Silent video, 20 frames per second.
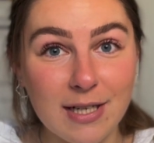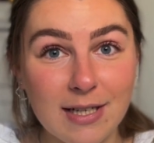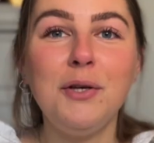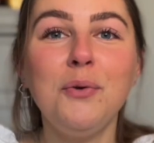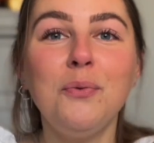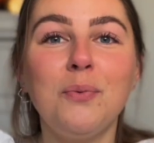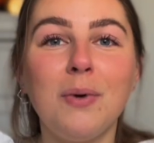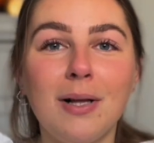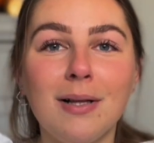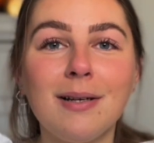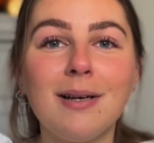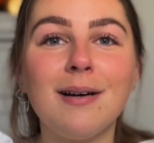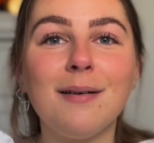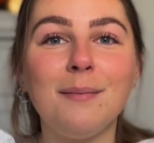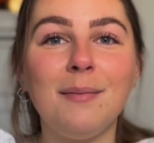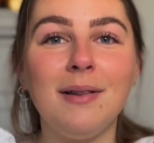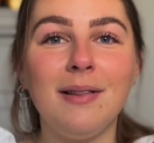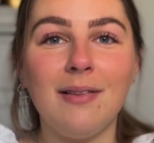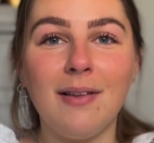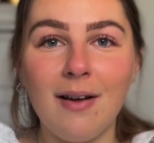You
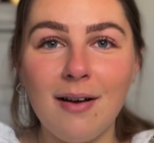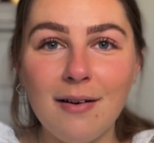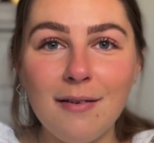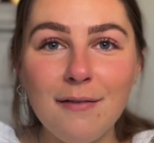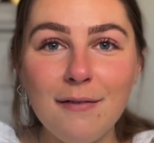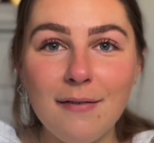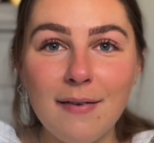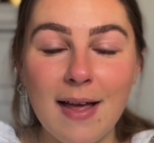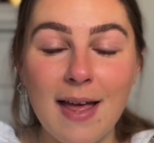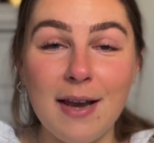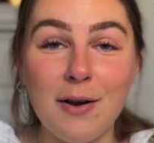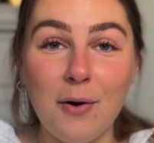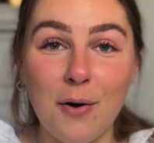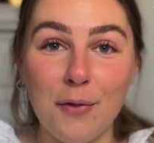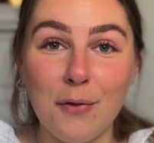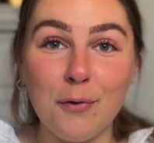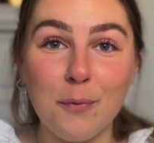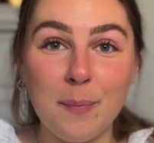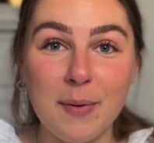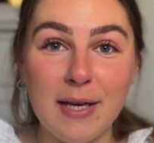welcome love and
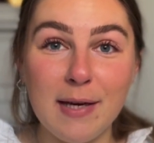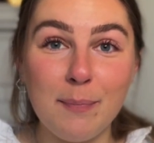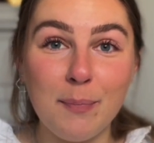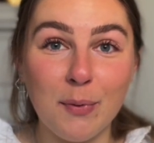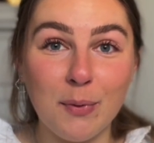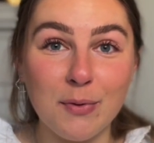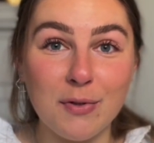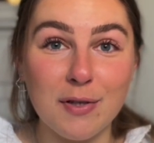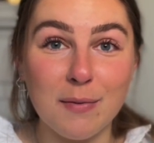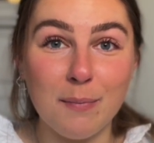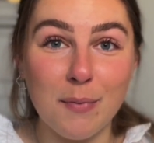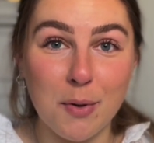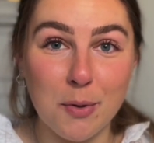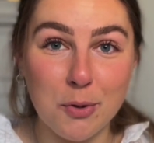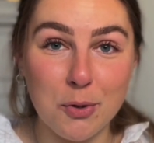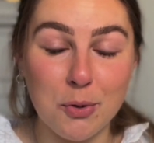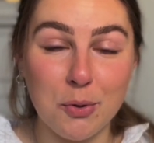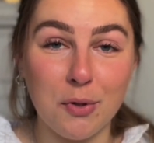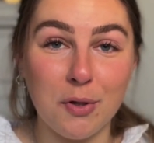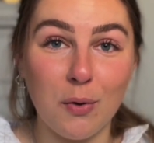other people's
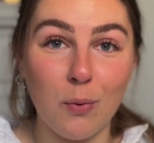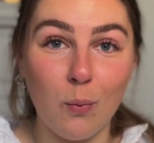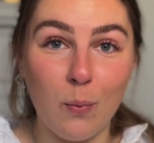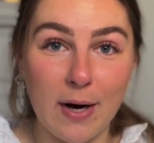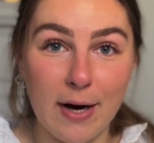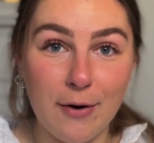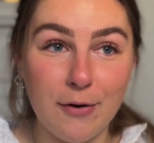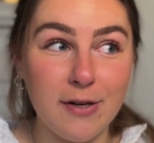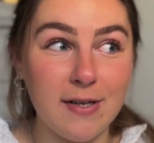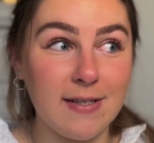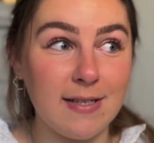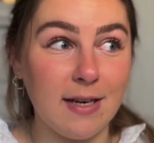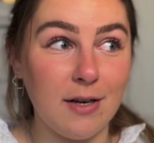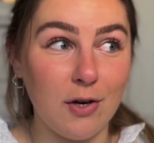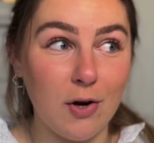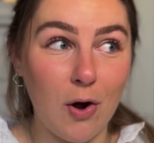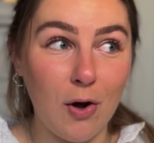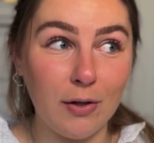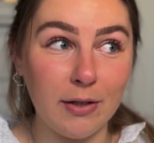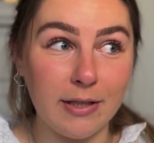emotional awareness and
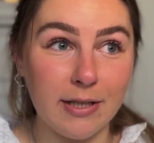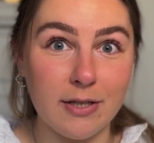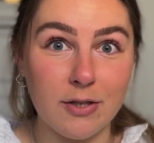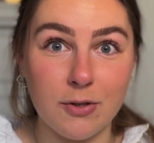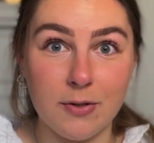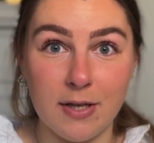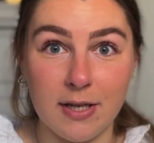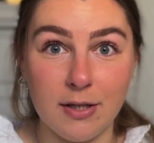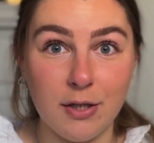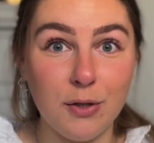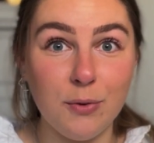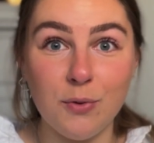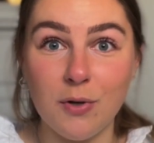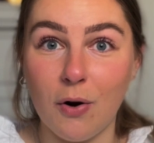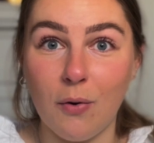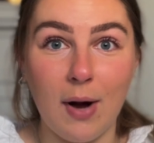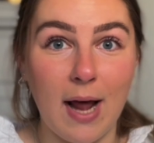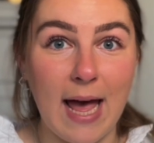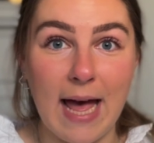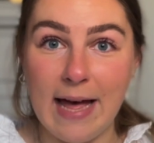knowledge that you
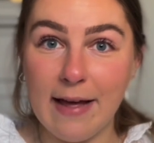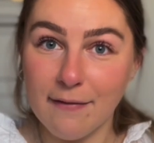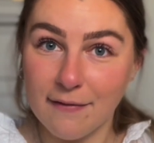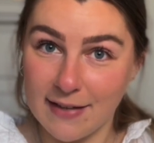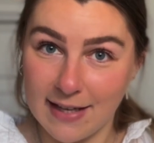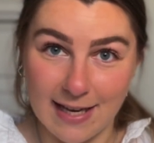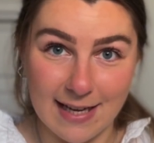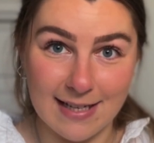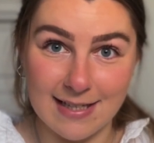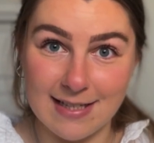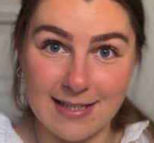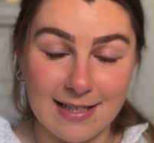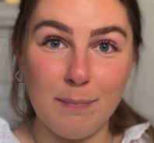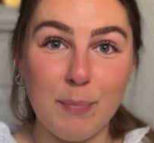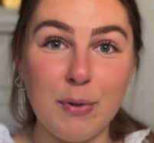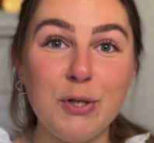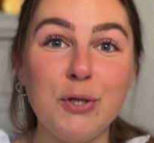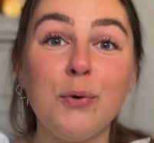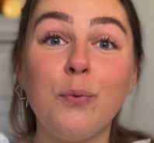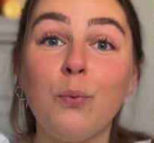don't have yet,
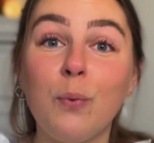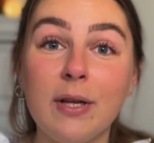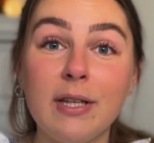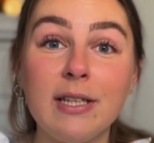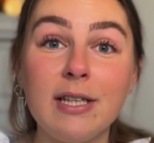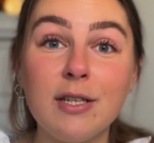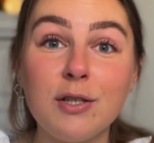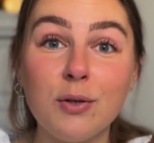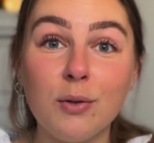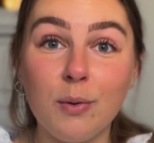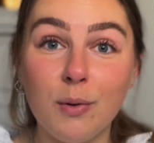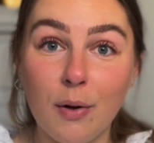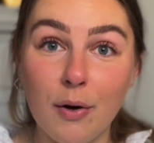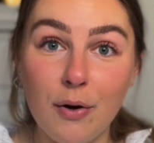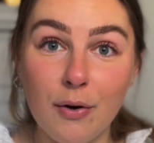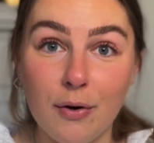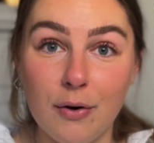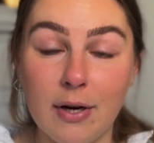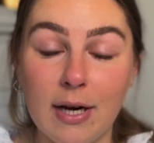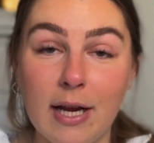but you're willing to
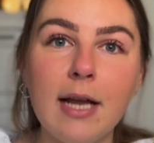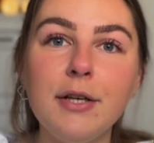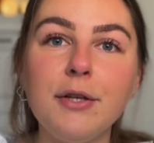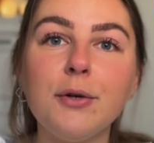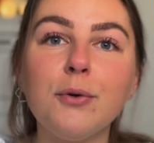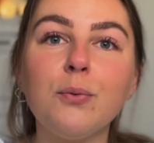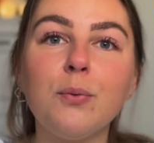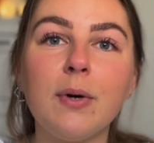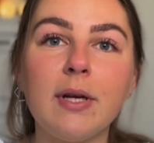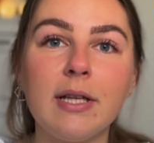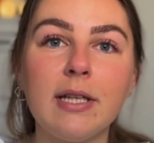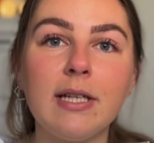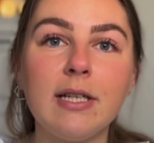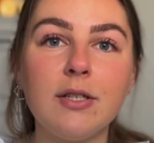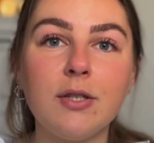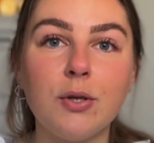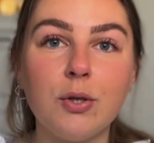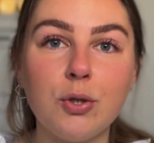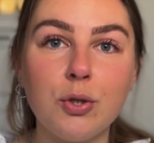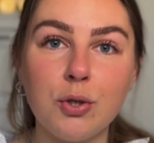learn, and you're willing
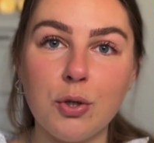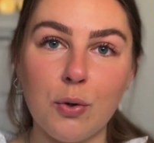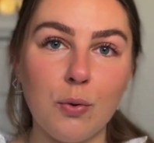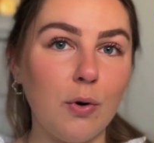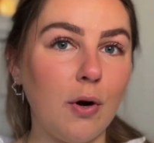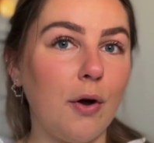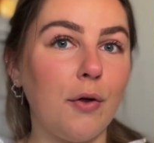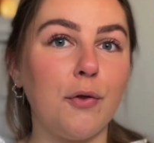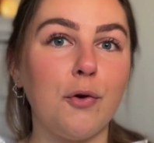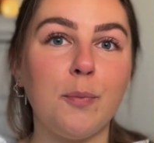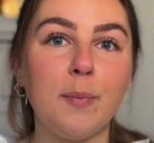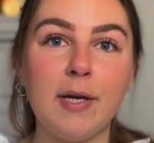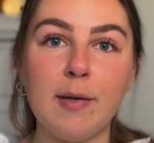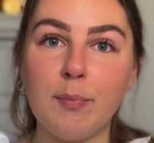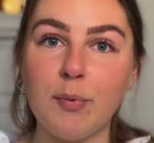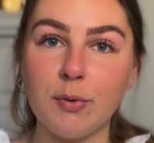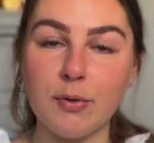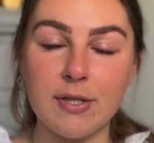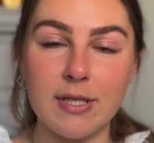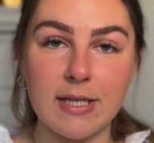to soak other
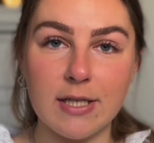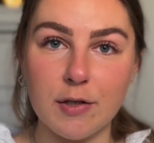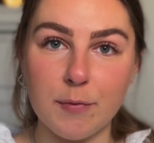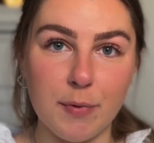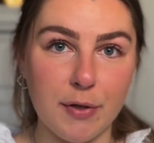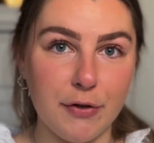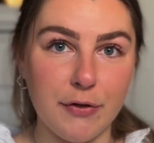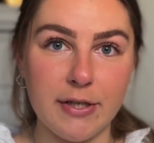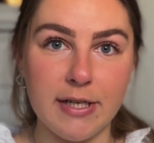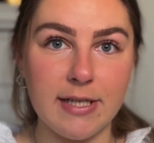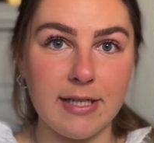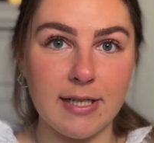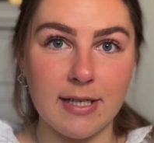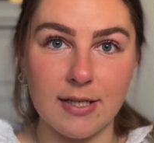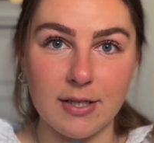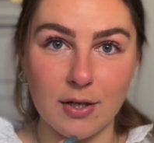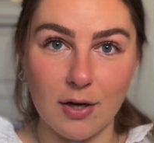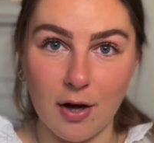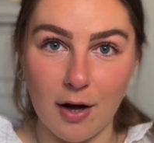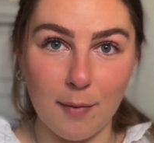people's
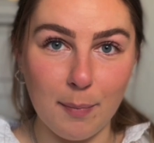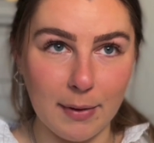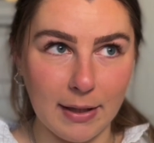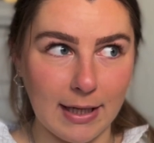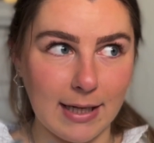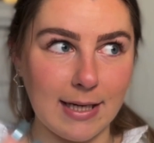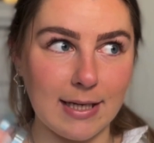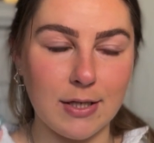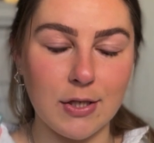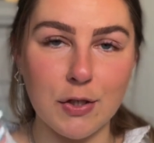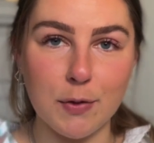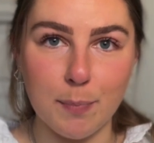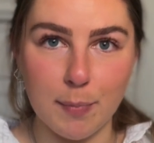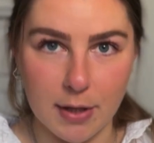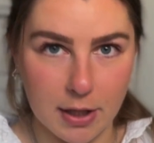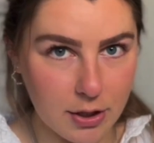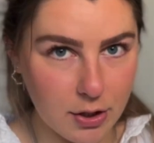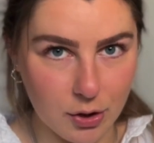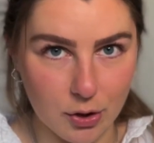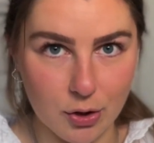experiences up like a
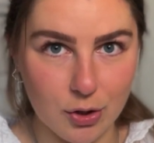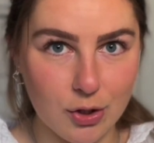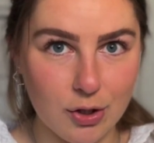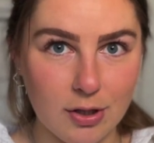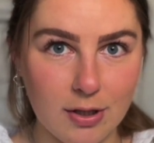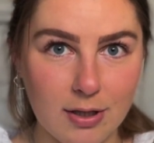sponge.